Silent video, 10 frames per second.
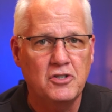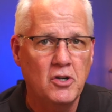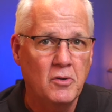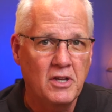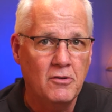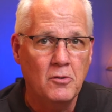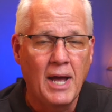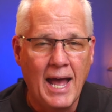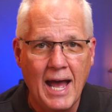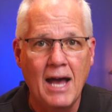showing you
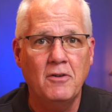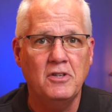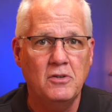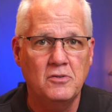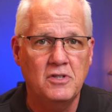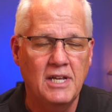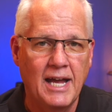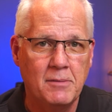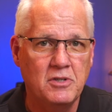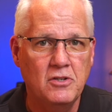how to use the
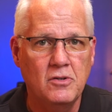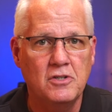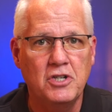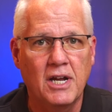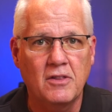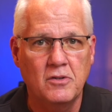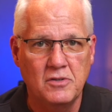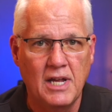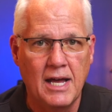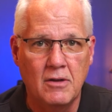apps, and you can check
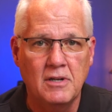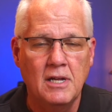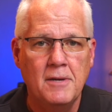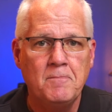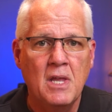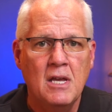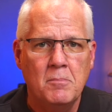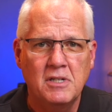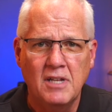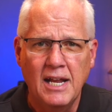those out.
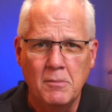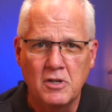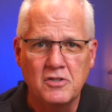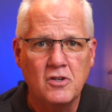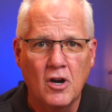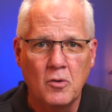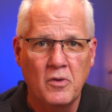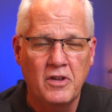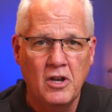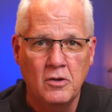But today I'm going to start
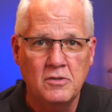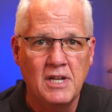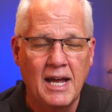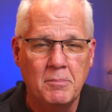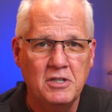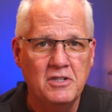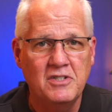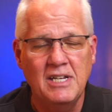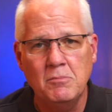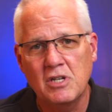with the Notes app. It
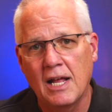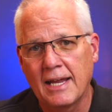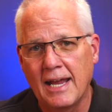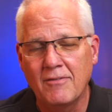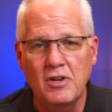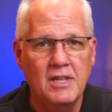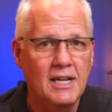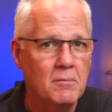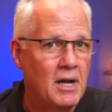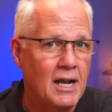just seems like
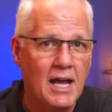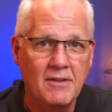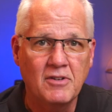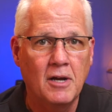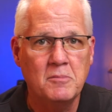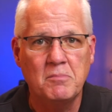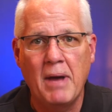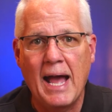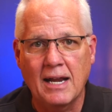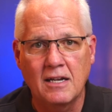everything in my life comes
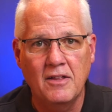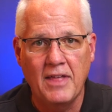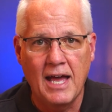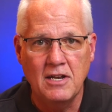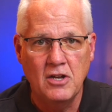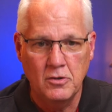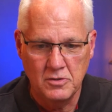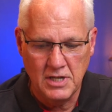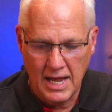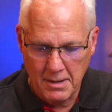back to that
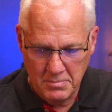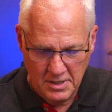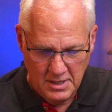Notes app.